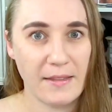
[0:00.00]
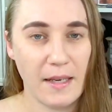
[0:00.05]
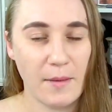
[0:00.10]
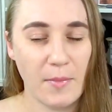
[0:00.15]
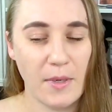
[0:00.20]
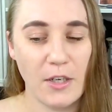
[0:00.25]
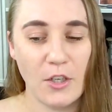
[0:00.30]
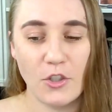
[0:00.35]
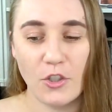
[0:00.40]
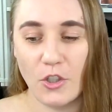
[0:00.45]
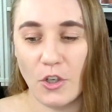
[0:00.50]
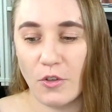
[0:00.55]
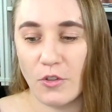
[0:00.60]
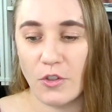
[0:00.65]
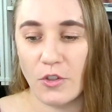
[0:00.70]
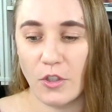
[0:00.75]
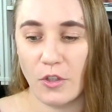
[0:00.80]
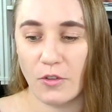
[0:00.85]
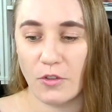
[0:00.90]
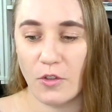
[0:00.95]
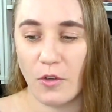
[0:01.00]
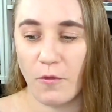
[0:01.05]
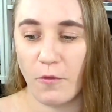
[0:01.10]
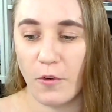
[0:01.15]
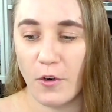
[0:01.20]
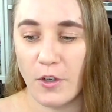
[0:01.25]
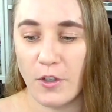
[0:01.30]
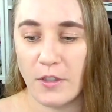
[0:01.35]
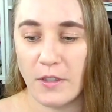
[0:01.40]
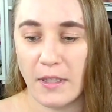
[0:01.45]
I'm going to show it to you. So
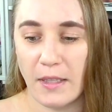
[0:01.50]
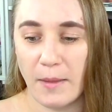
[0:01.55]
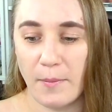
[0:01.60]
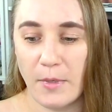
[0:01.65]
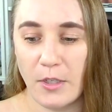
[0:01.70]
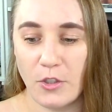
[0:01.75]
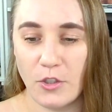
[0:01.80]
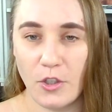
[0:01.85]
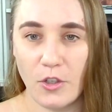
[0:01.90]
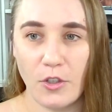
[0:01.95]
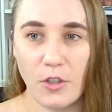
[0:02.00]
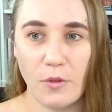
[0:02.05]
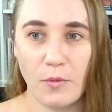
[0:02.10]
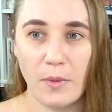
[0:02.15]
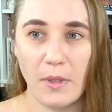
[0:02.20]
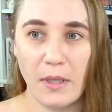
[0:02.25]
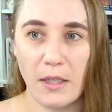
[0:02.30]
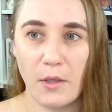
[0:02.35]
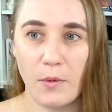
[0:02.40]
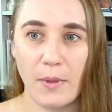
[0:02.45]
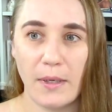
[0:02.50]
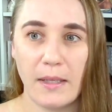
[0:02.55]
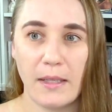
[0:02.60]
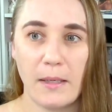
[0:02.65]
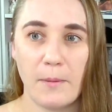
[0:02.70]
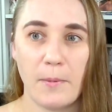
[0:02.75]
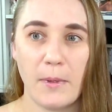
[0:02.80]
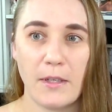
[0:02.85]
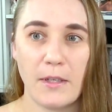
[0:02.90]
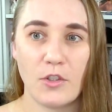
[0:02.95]
first, let me show you really quickly
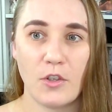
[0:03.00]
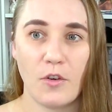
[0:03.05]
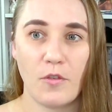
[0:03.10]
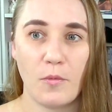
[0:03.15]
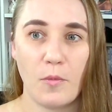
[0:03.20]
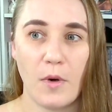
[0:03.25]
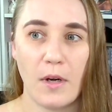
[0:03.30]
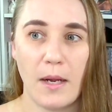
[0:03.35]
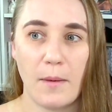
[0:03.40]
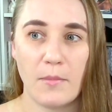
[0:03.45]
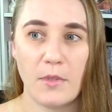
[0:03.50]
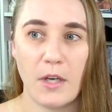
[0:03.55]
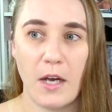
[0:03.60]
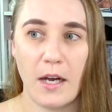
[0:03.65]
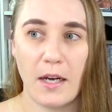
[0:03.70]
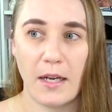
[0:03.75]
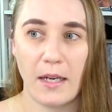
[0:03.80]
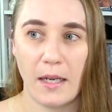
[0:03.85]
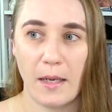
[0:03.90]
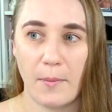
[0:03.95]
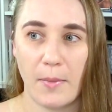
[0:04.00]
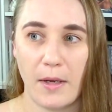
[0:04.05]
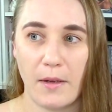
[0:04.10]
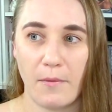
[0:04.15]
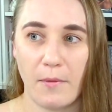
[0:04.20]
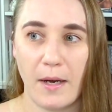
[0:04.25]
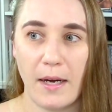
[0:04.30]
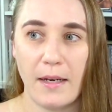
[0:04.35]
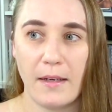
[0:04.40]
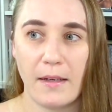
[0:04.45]
a picture of what I'm talking about,
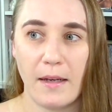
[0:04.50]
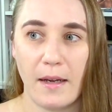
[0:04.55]
right?